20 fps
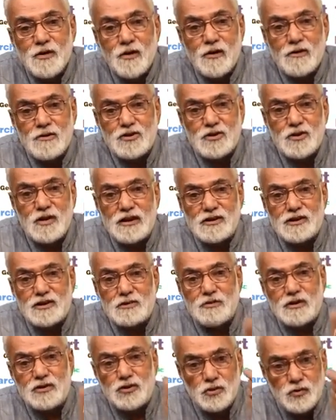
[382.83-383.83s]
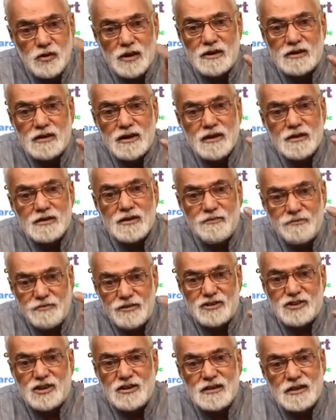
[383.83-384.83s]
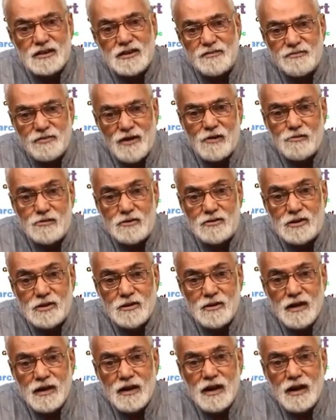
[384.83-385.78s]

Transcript: also has to be towards the fishes and the fowls.